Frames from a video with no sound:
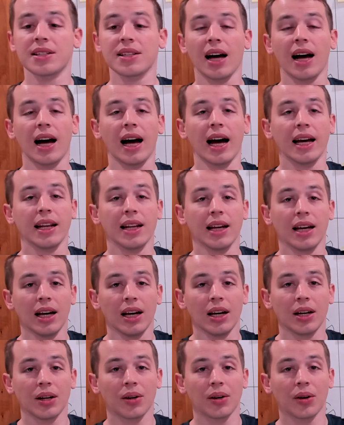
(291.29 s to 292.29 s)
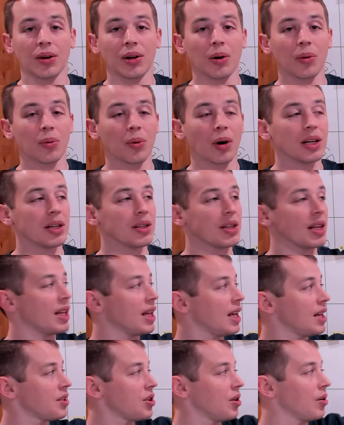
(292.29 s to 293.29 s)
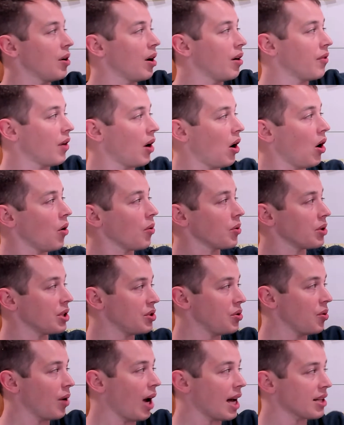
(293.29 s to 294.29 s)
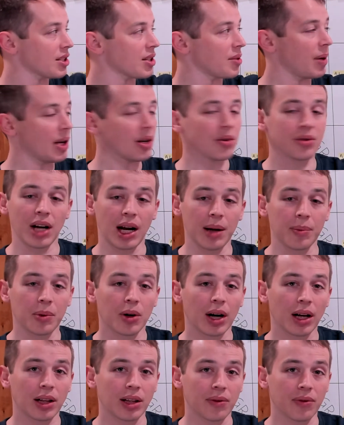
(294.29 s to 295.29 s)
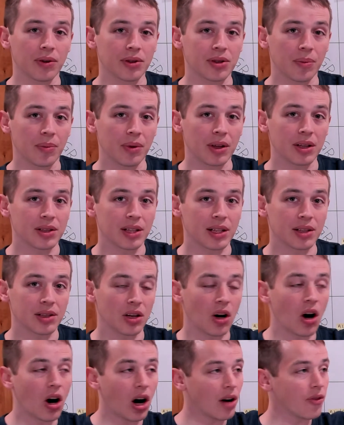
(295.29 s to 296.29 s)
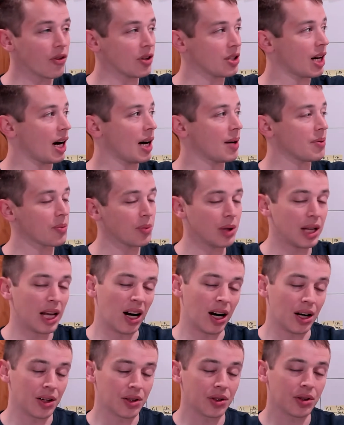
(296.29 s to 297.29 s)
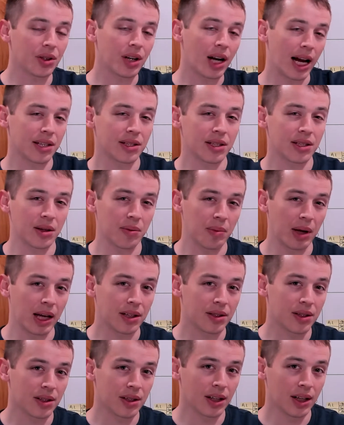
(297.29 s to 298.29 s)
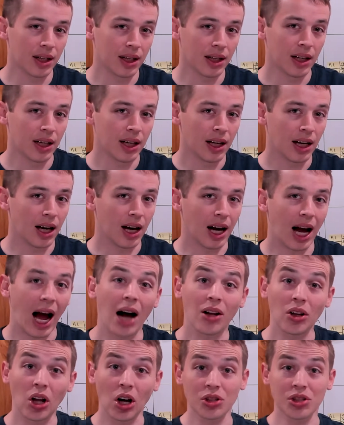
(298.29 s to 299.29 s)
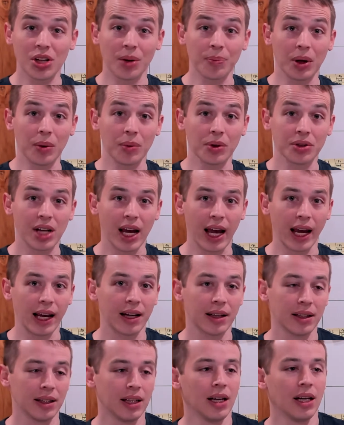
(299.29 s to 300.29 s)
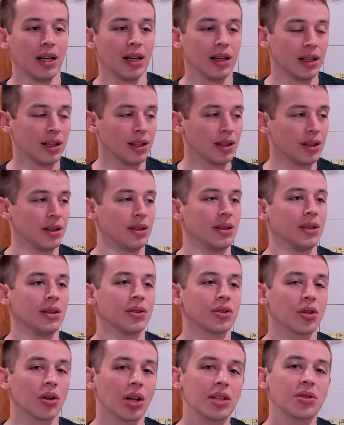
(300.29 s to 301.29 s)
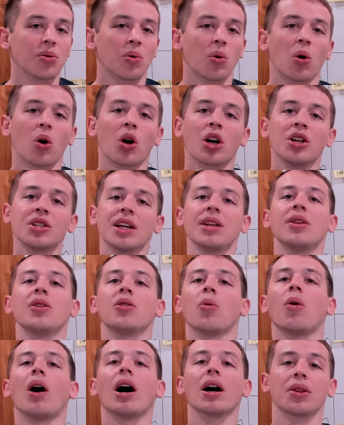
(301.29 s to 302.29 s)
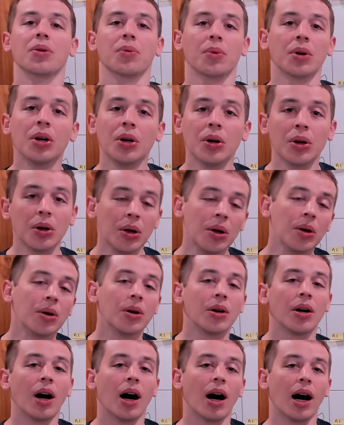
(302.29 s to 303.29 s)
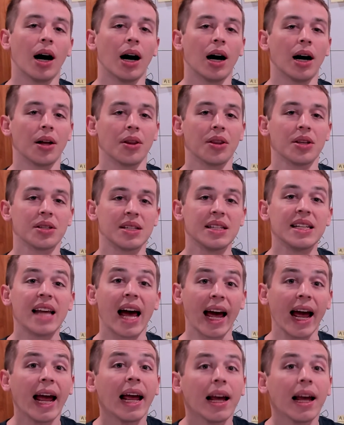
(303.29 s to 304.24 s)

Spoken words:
side, you're going to run into the issue of, oh, did you estimate your time correctly for some of these things? And oftentimes we underestimate how long something will take. So let's continue to walk through this day.